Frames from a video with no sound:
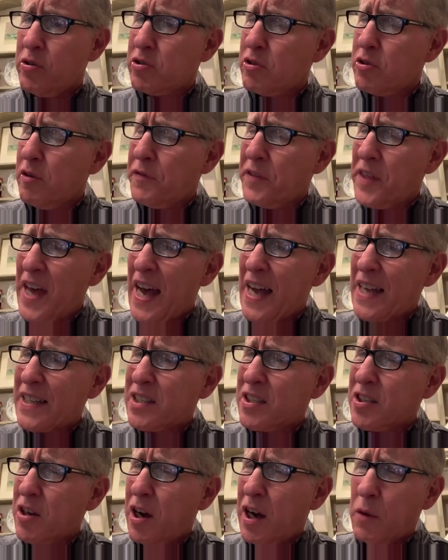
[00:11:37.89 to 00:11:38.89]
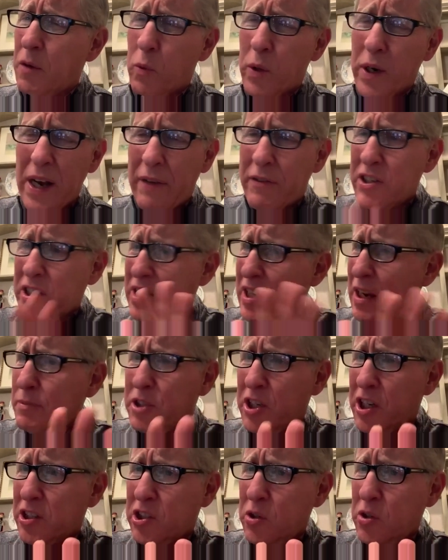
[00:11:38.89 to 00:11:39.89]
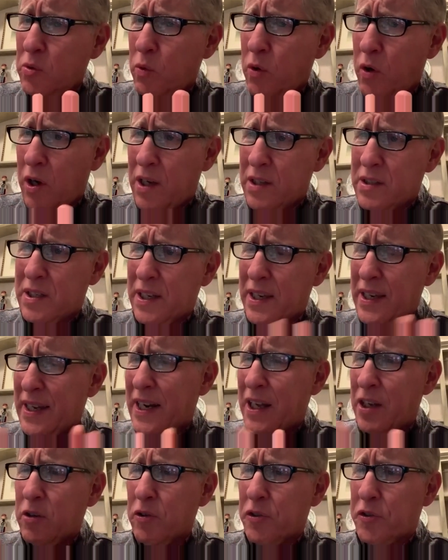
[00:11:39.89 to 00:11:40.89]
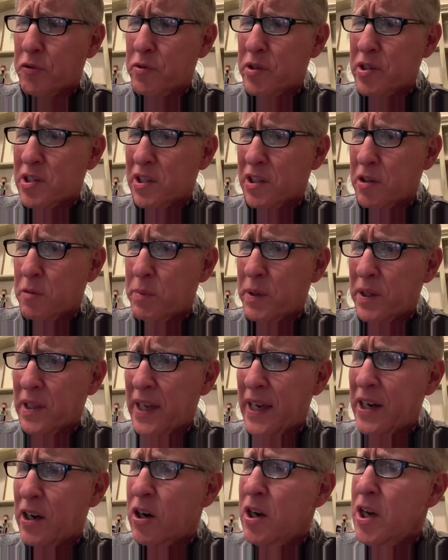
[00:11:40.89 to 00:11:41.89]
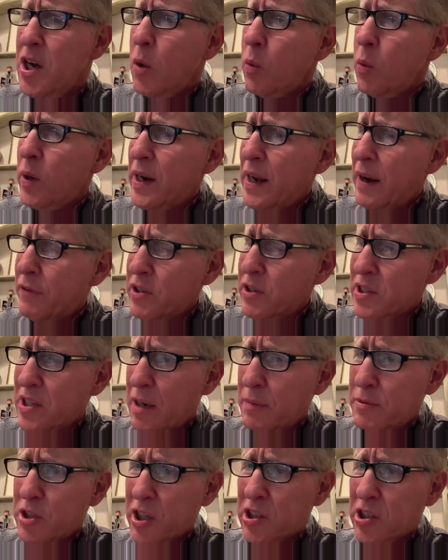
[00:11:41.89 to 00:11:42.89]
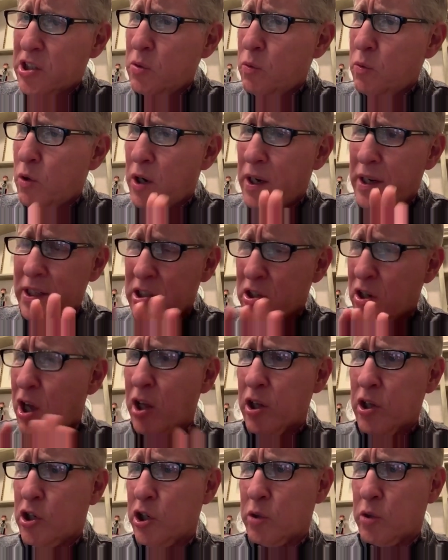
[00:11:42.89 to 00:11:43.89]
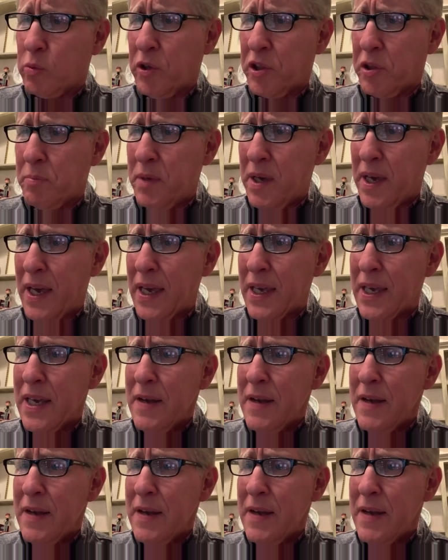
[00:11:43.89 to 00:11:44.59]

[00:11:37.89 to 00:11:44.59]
So if that's on whatever subject you want, again, I'll go through this a little bit later, whatever subject you want, it's all good with me.